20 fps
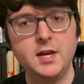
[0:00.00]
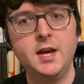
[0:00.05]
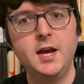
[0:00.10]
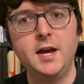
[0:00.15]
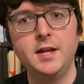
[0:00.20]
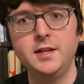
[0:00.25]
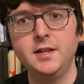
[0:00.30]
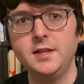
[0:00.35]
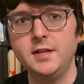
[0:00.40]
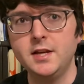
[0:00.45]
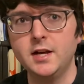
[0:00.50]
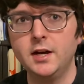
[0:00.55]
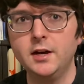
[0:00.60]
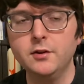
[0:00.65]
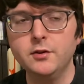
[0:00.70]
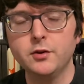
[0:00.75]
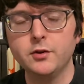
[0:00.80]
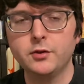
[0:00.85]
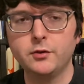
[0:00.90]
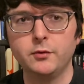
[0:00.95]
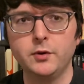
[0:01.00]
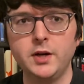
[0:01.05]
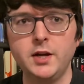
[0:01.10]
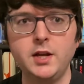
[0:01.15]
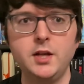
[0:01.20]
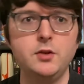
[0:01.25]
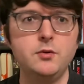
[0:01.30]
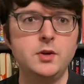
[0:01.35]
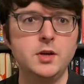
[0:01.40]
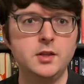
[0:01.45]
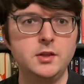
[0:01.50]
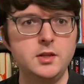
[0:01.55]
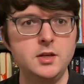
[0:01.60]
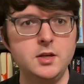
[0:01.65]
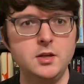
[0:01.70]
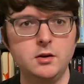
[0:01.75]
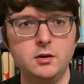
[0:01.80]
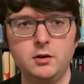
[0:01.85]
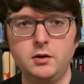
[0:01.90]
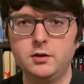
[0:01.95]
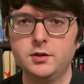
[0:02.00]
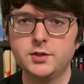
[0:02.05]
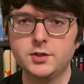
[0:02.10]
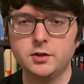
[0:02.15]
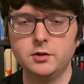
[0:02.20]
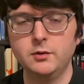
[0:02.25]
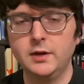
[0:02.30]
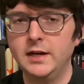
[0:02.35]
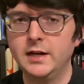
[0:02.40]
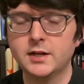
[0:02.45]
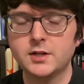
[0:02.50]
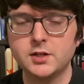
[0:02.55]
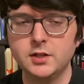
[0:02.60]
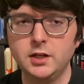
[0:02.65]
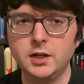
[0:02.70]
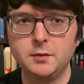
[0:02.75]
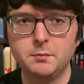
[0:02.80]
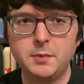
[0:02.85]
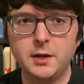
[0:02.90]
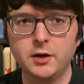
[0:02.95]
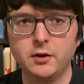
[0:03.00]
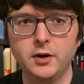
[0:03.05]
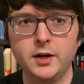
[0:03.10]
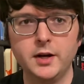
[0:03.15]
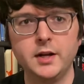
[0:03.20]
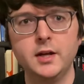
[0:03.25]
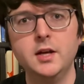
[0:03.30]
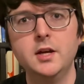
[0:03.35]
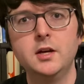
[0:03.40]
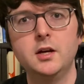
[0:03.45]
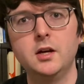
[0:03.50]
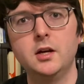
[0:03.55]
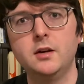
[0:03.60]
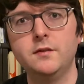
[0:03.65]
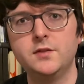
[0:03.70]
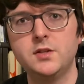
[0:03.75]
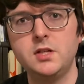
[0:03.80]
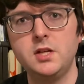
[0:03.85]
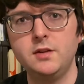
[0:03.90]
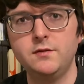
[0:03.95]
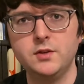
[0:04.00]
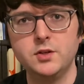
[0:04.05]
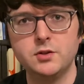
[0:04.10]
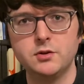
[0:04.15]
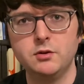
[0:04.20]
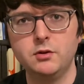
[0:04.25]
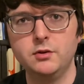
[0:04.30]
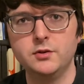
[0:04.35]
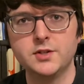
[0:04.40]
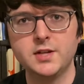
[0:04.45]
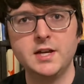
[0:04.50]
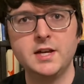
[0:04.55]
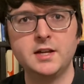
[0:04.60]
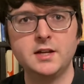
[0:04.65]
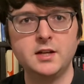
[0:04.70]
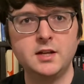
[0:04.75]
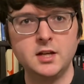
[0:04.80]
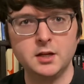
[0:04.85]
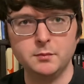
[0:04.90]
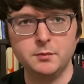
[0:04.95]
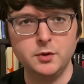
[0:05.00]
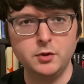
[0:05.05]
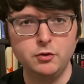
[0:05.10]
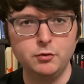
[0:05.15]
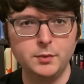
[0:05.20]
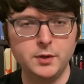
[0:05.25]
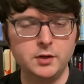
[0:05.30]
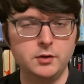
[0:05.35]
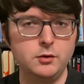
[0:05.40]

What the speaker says: And then the other 3, you get the also excellent pairing of Stephen Jones and Kim Newman,